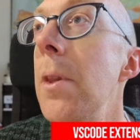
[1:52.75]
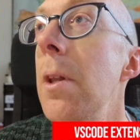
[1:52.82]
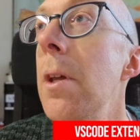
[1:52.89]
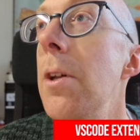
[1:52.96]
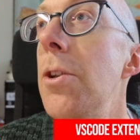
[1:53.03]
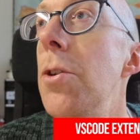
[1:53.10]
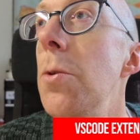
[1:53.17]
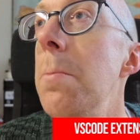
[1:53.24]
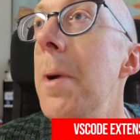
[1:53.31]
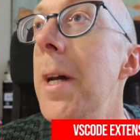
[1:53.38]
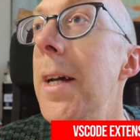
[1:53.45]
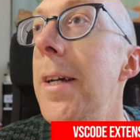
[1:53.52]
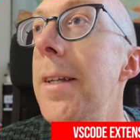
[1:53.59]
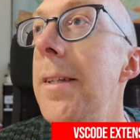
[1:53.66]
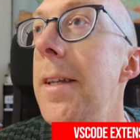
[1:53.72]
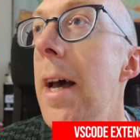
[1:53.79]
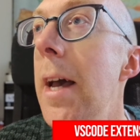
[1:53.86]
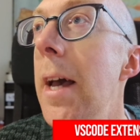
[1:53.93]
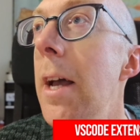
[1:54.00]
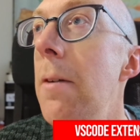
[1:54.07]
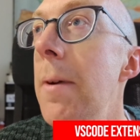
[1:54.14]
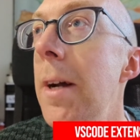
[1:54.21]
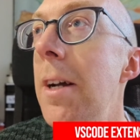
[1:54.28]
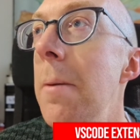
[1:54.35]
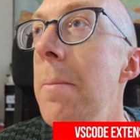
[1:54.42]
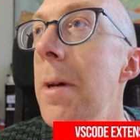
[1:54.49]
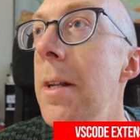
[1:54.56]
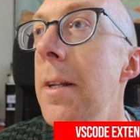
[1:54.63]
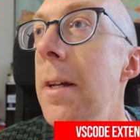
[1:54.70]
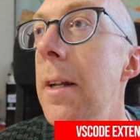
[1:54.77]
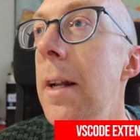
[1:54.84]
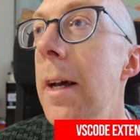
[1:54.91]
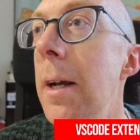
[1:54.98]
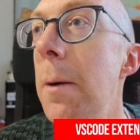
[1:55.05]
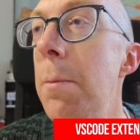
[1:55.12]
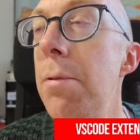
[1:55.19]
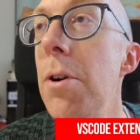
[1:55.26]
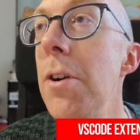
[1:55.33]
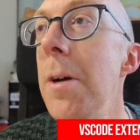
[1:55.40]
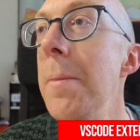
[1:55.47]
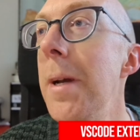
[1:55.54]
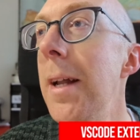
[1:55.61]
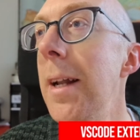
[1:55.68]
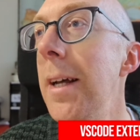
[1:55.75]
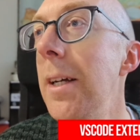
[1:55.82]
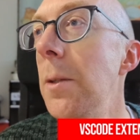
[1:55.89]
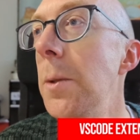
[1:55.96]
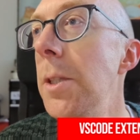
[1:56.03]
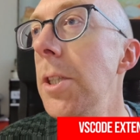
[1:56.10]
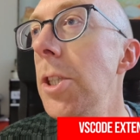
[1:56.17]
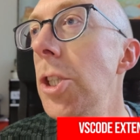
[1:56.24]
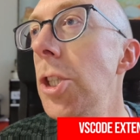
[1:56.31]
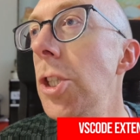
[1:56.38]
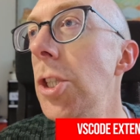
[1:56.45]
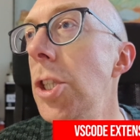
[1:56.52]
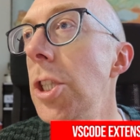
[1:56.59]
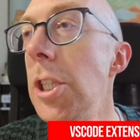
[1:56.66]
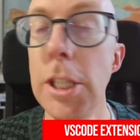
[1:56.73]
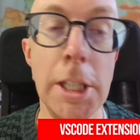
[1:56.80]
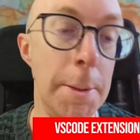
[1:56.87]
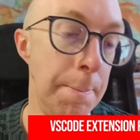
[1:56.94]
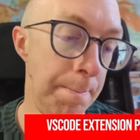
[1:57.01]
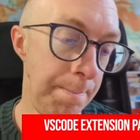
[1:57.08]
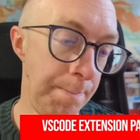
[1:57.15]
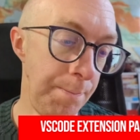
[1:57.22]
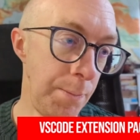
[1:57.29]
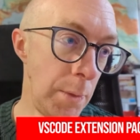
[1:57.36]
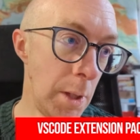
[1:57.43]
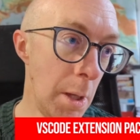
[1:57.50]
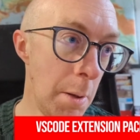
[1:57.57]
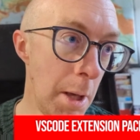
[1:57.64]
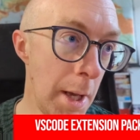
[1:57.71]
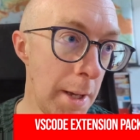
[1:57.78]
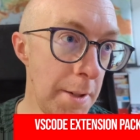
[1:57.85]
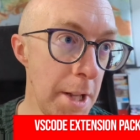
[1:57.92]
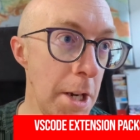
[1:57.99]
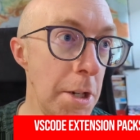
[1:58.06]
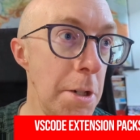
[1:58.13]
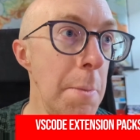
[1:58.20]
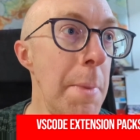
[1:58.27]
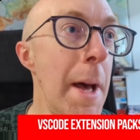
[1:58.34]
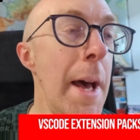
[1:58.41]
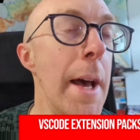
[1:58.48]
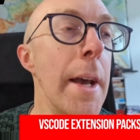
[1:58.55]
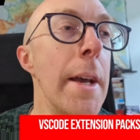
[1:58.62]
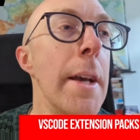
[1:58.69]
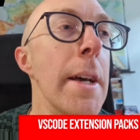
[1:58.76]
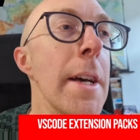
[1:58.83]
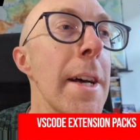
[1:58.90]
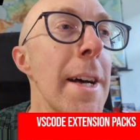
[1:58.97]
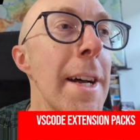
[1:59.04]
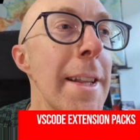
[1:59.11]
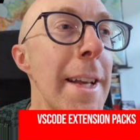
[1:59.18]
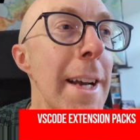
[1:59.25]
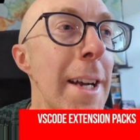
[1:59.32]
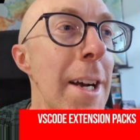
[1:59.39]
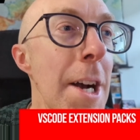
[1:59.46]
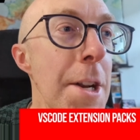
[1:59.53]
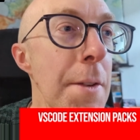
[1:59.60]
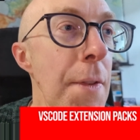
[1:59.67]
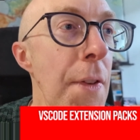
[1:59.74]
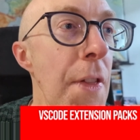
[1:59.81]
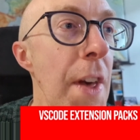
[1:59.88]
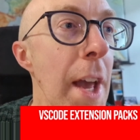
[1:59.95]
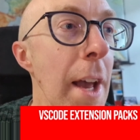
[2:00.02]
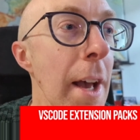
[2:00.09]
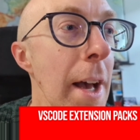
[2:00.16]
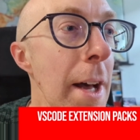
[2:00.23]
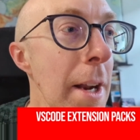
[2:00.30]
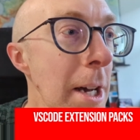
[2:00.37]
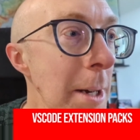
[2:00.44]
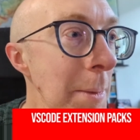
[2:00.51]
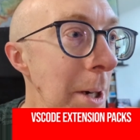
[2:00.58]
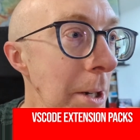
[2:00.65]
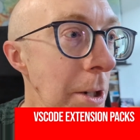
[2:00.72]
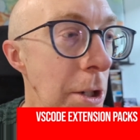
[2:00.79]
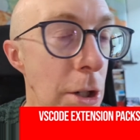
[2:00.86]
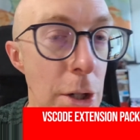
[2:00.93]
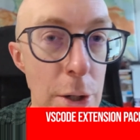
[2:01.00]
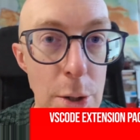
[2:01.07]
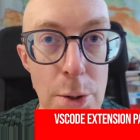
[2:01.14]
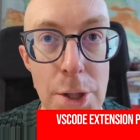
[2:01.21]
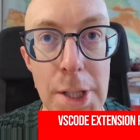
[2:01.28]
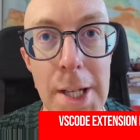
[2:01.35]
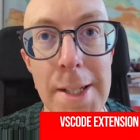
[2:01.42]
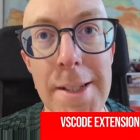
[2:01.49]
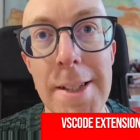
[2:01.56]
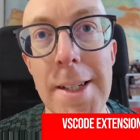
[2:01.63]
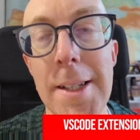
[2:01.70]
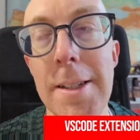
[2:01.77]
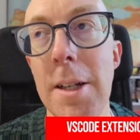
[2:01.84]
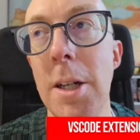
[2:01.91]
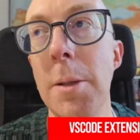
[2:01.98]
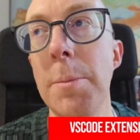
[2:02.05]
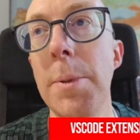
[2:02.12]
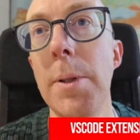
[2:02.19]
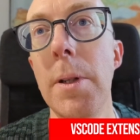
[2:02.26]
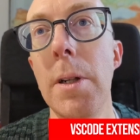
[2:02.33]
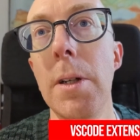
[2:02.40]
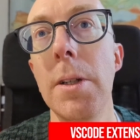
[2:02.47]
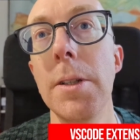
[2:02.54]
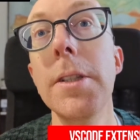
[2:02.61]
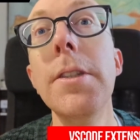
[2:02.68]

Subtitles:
to make, say, a recommended like programming language extension pack, that kind of thing. And I'm going to use as an example on this